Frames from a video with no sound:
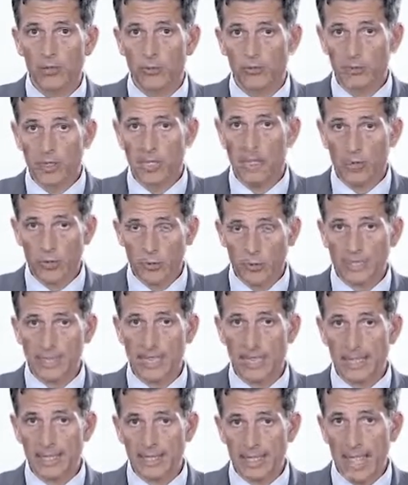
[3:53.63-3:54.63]
20 years
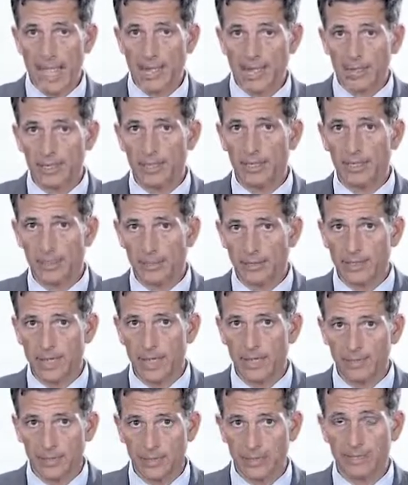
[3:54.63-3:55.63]
exactly in
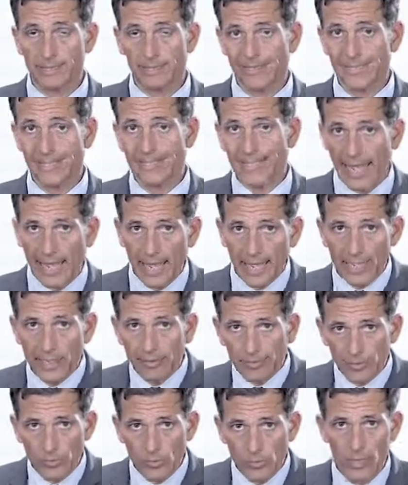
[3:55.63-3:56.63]
retirement and die,
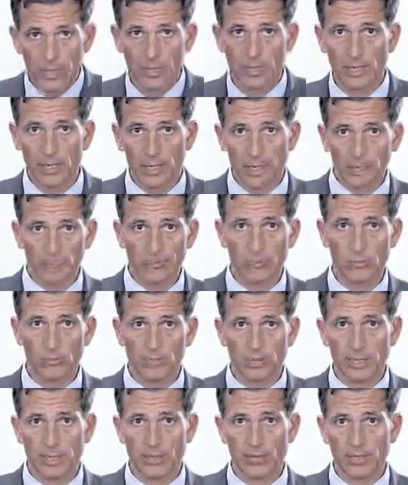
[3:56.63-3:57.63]
if you will, after
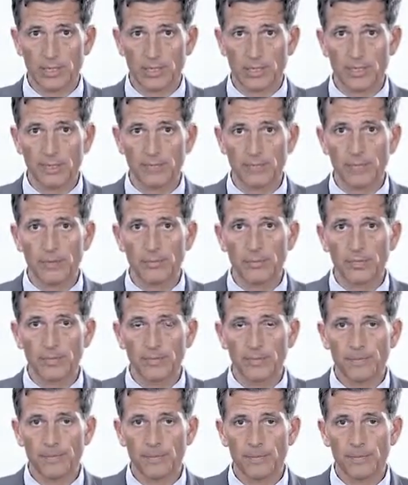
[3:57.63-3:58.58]
20 years in retirement.